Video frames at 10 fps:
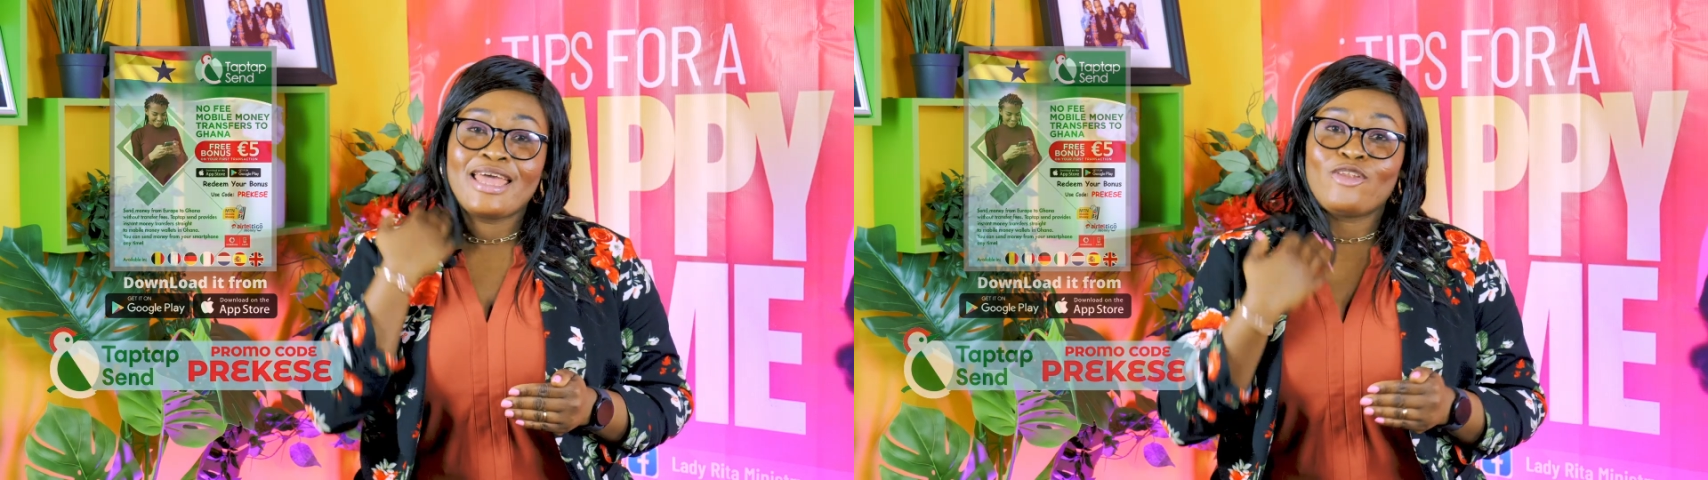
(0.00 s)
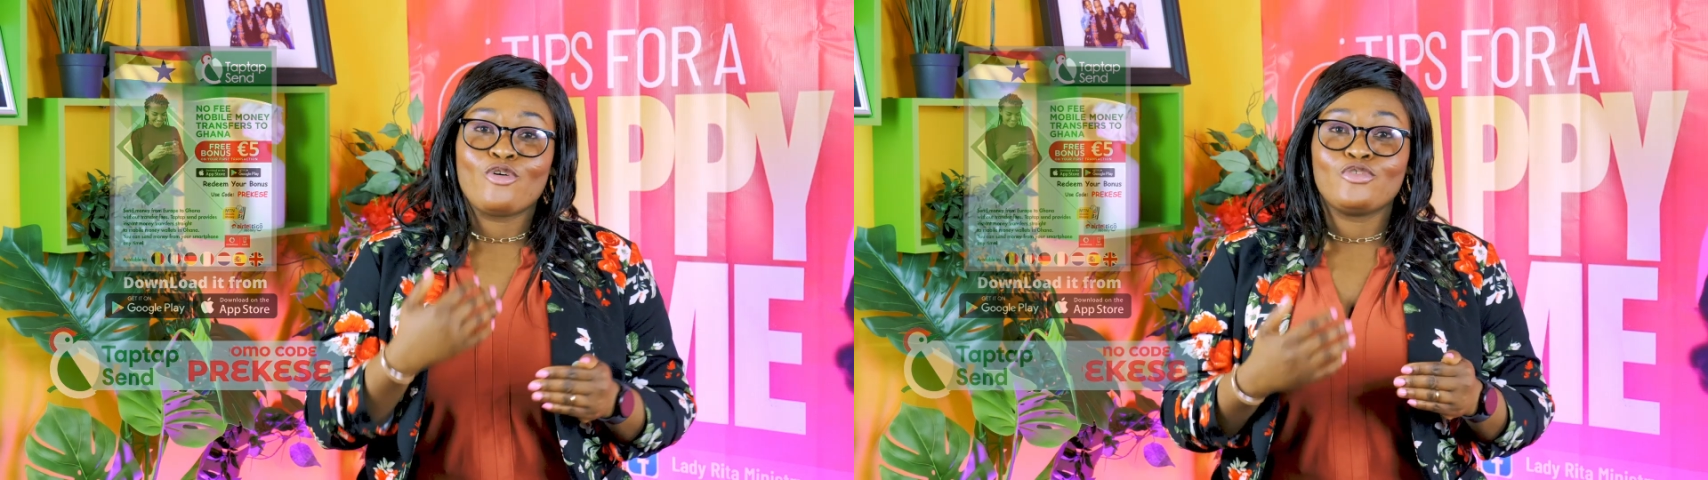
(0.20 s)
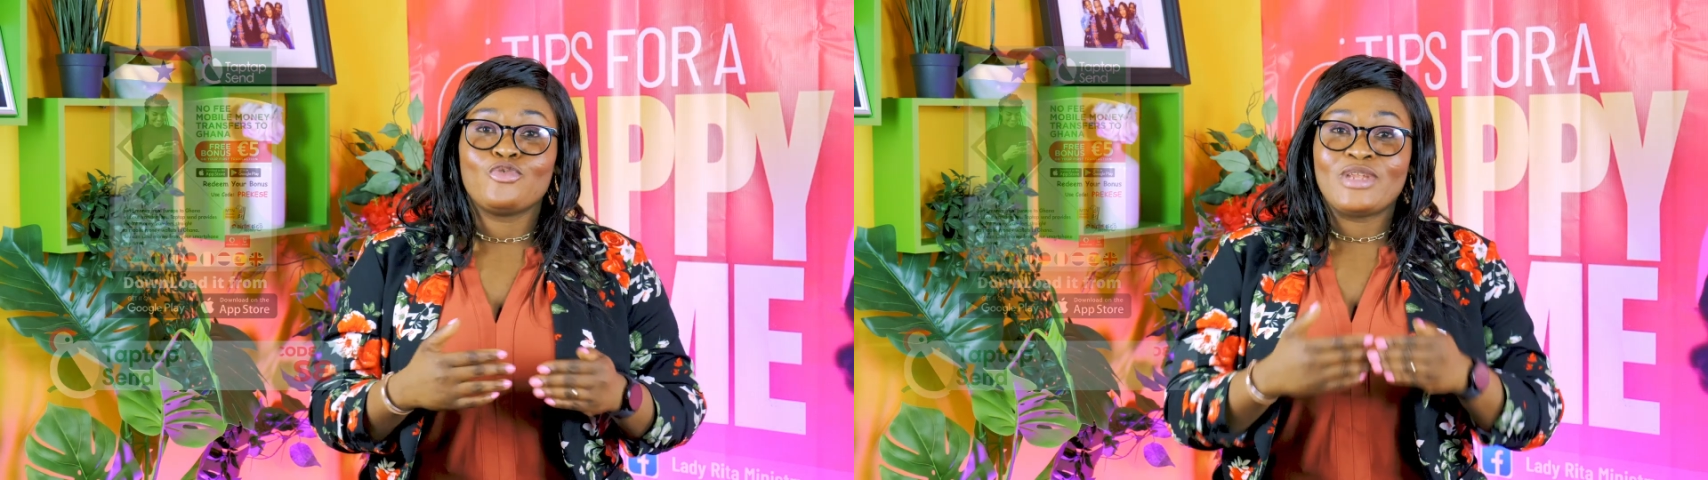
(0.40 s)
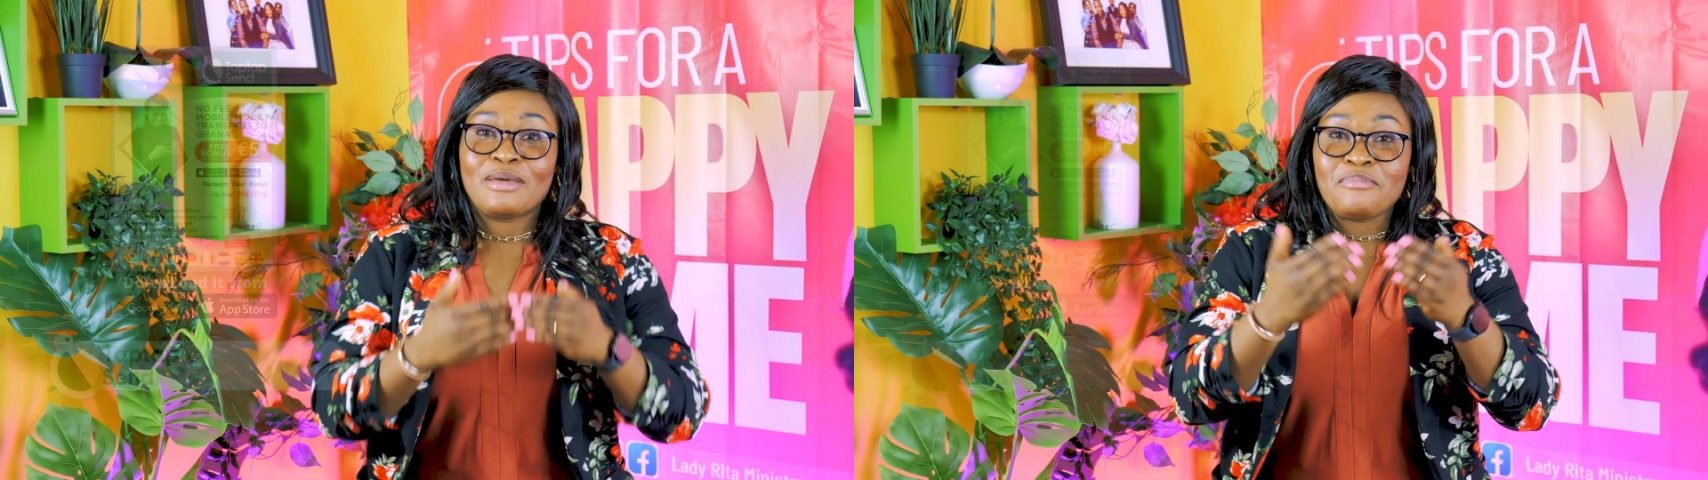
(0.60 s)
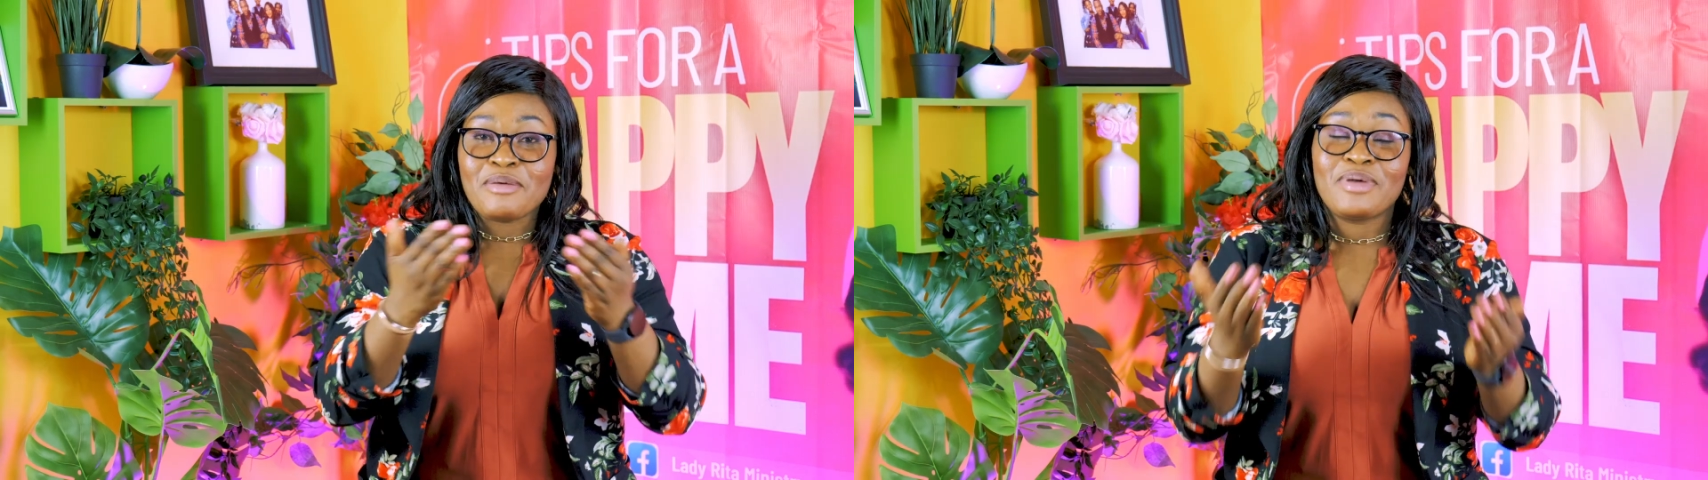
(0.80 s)
and also
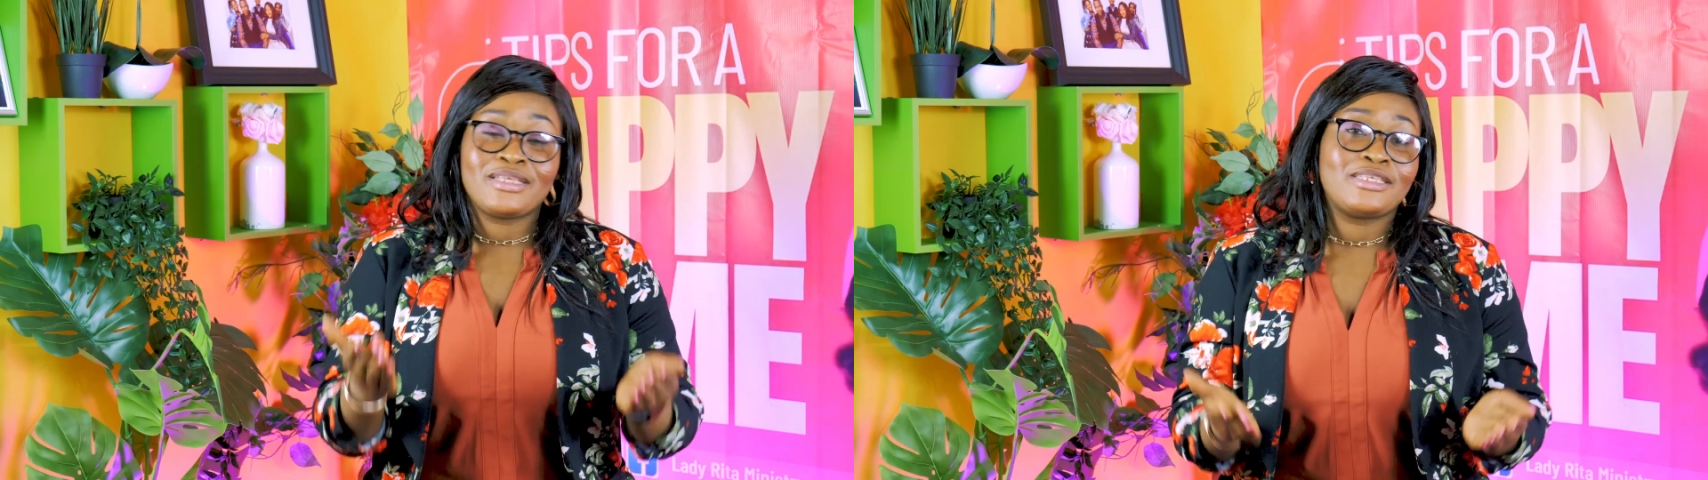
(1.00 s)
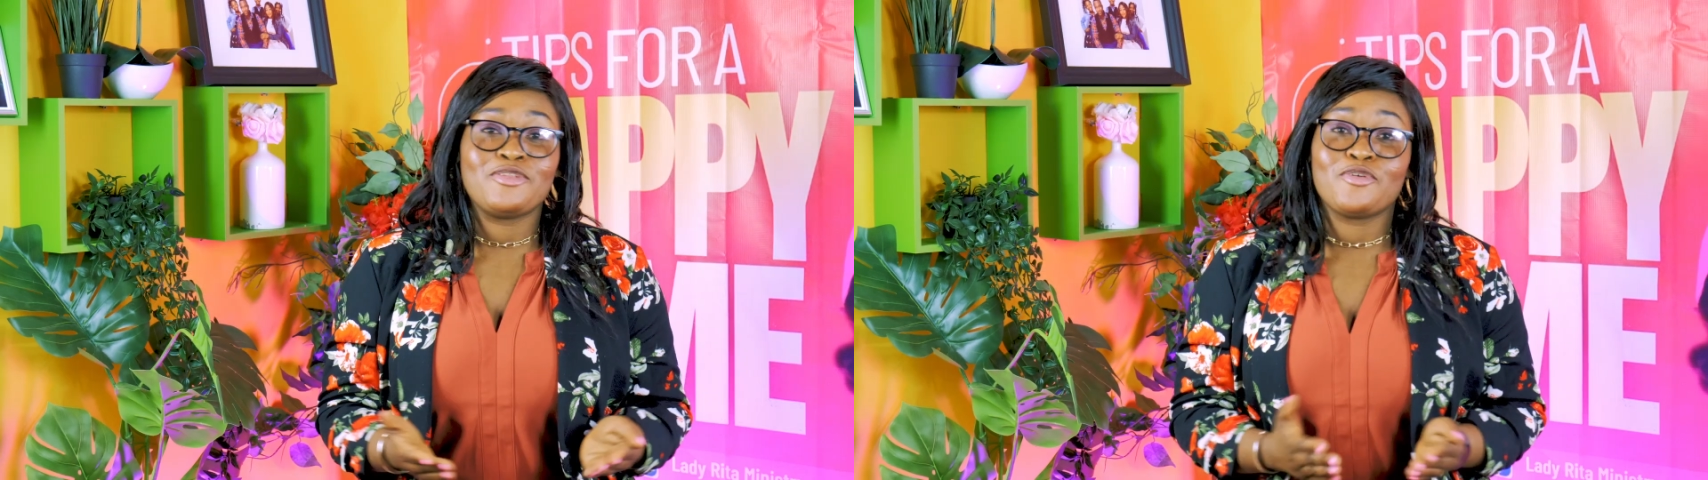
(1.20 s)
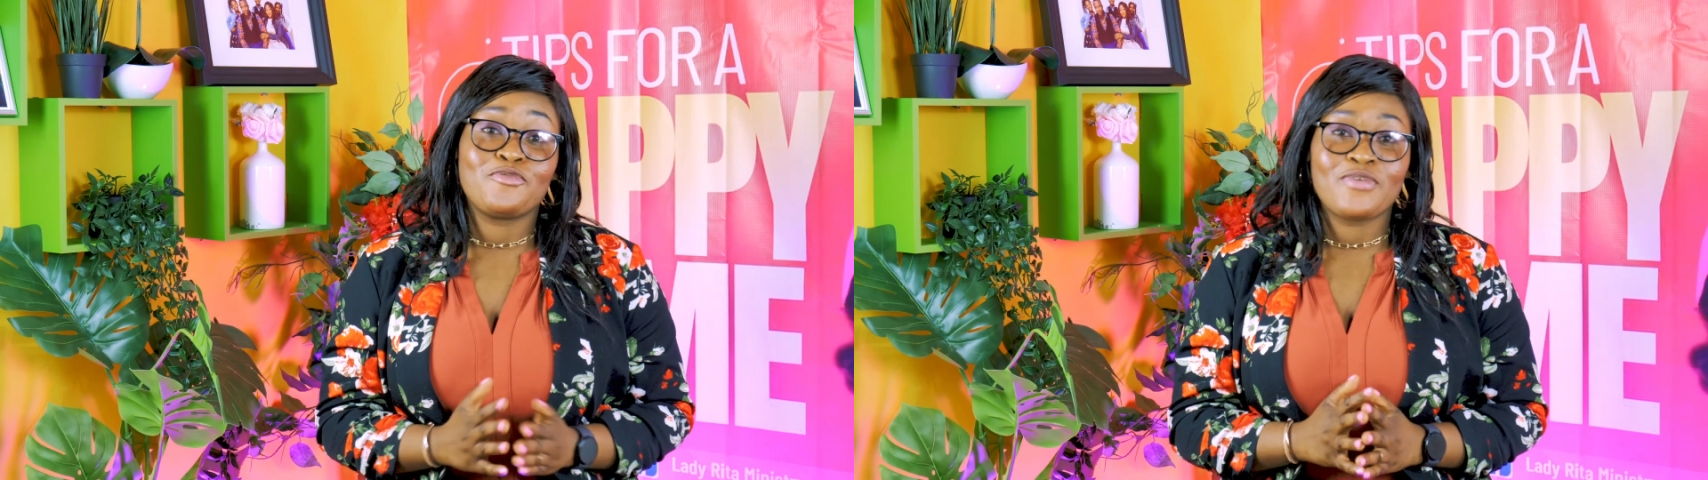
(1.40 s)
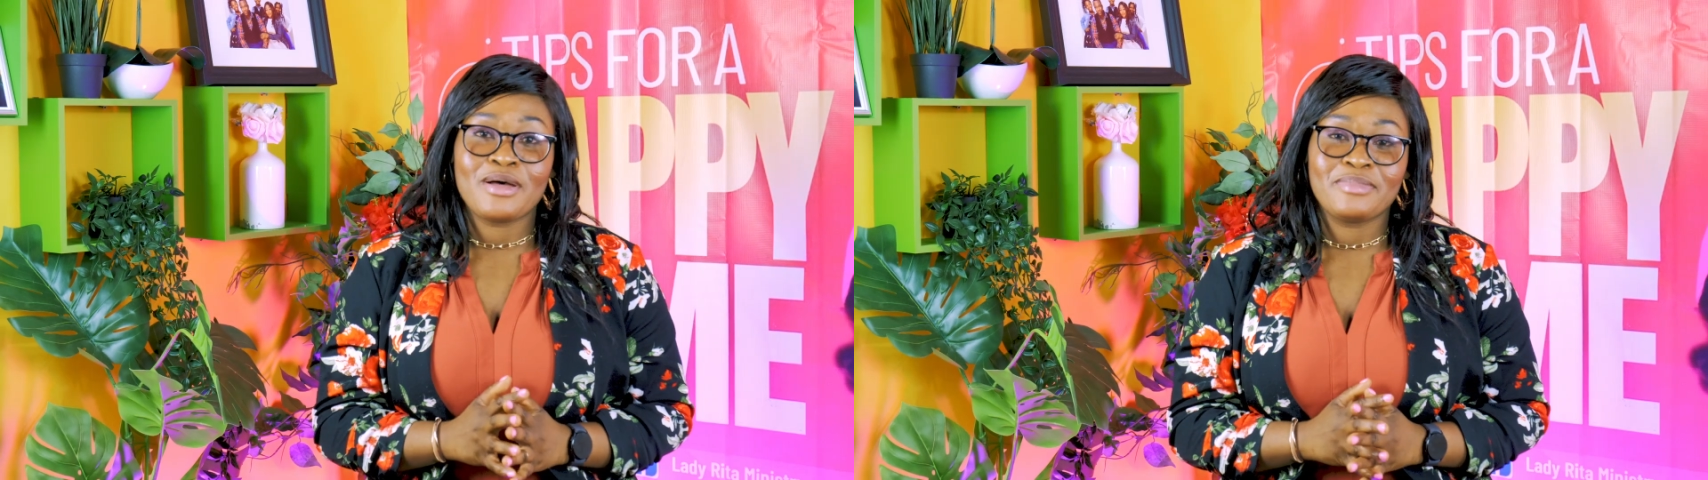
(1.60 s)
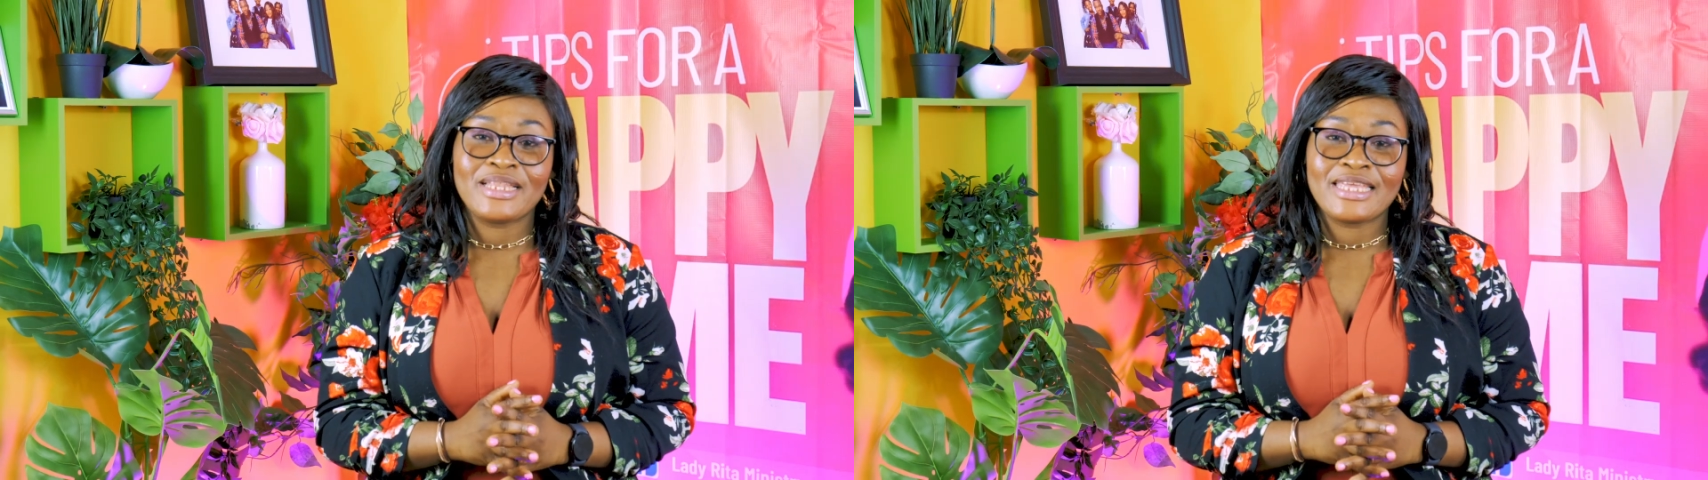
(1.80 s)
the members in your
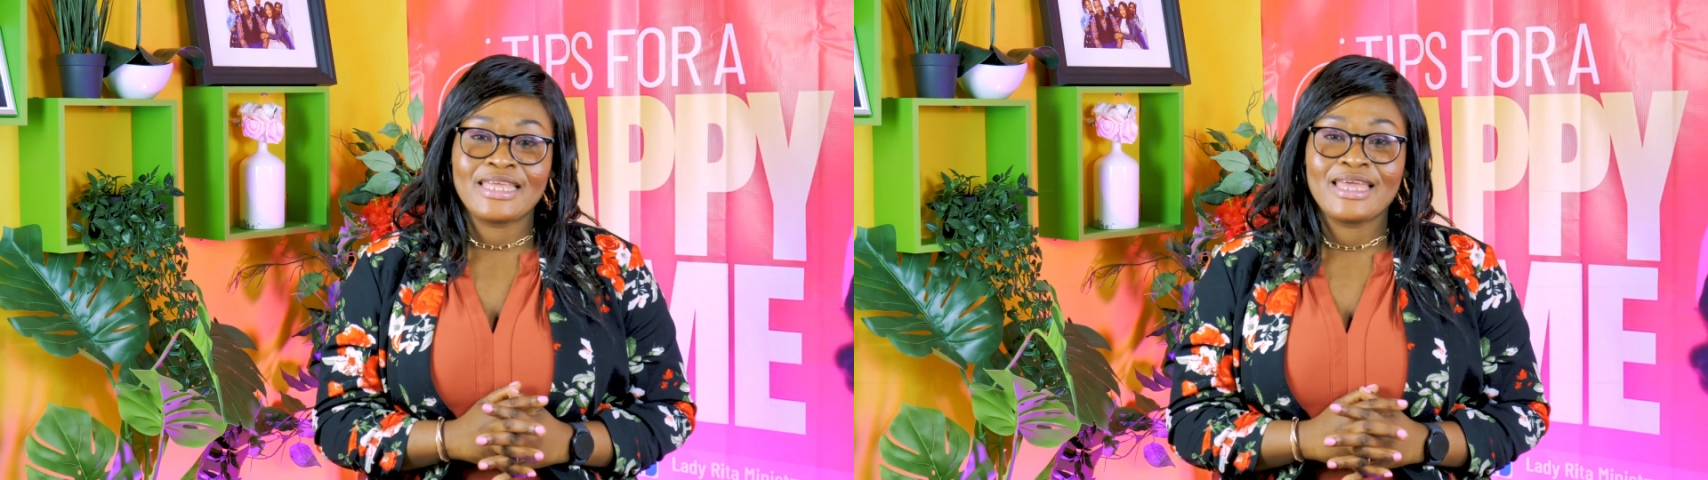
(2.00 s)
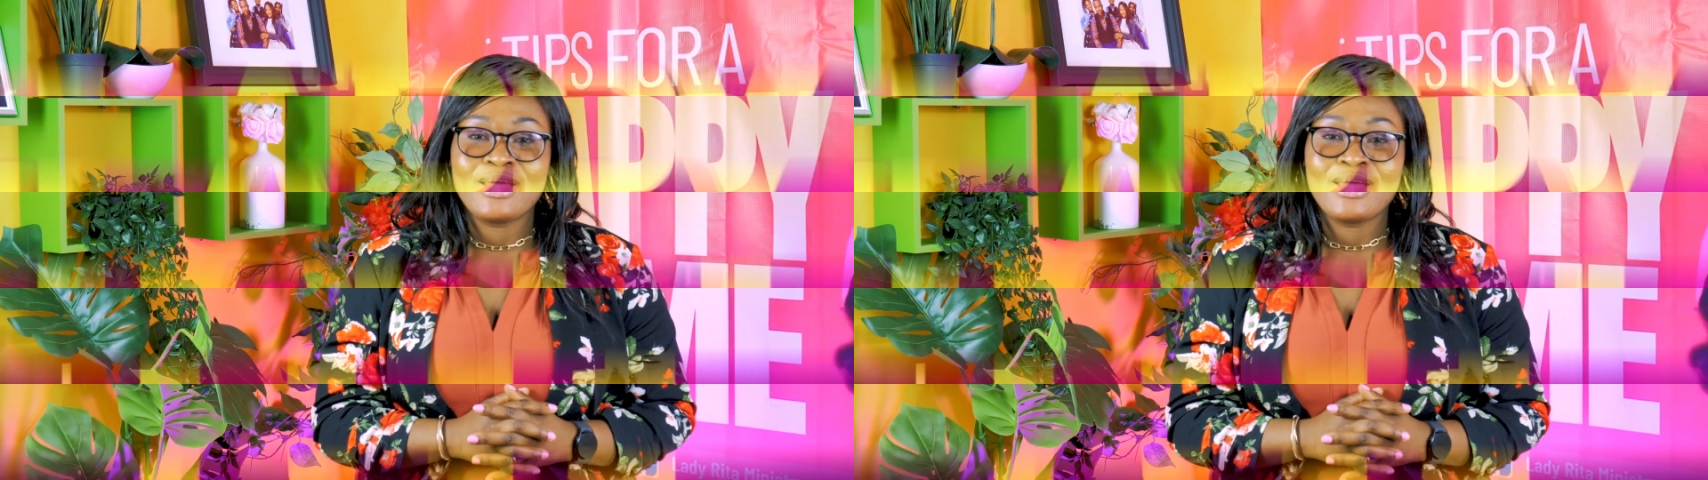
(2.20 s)
family.